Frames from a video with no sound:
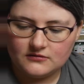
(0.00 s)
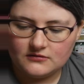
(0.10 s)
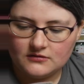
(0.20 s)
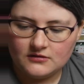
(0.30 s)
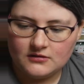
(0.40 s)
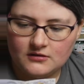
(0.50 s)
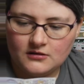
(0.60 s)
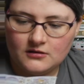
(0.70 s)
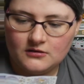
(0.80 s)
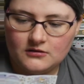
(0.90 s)

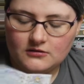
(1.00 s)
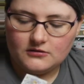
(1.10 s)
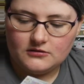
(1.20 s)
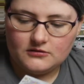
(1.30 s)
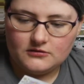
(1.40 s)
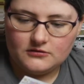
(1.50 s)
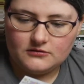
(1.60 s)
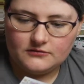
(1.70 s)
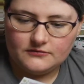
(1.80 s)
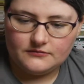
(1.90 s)

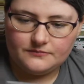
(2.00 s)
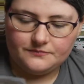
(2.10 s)
This person isn't speaking.